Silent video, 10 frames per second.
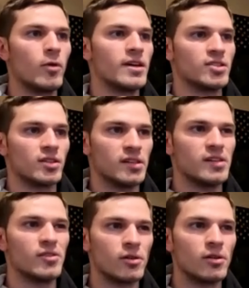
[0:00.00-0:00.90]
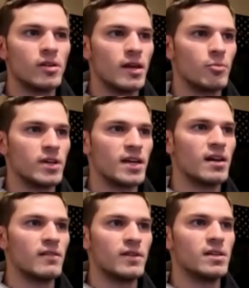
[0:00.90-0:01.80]
as a leader that we
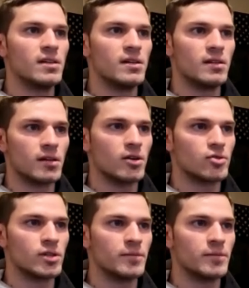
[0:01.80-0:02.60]
kind of need in the country.